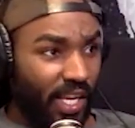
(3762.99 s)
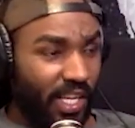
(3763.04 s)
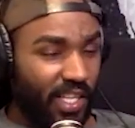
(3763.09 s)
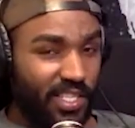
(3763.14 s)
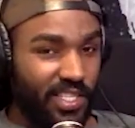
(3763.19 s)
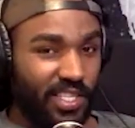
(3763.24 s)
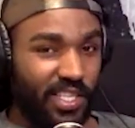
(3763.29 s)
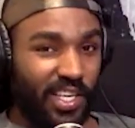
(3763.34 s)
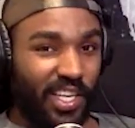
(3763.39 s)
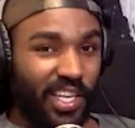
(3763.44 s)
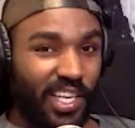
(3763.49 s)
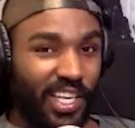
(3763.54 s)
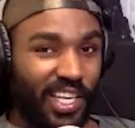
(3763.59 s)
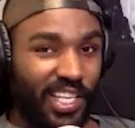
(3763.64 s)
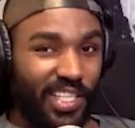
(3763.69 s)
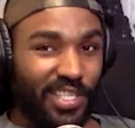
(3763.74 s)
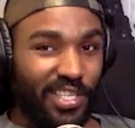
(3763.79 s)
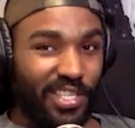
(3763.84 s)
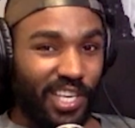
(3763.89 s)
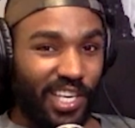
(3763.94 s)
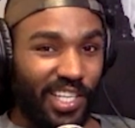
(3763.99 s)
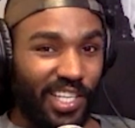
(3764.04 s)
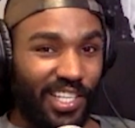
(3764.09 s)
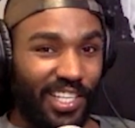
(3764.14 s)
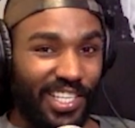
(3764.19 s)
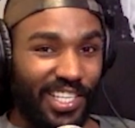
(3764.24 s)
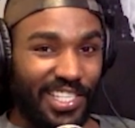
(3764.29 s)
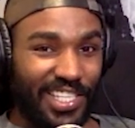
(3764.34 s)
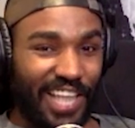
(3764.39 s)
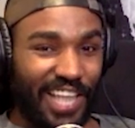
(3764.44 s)
Because in in
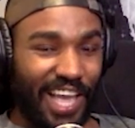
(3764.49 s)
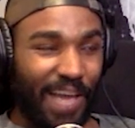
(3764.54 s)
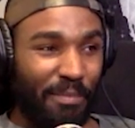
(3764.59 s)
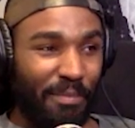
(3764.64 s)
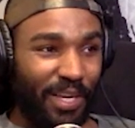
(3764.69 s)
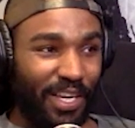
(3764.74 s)
Islam,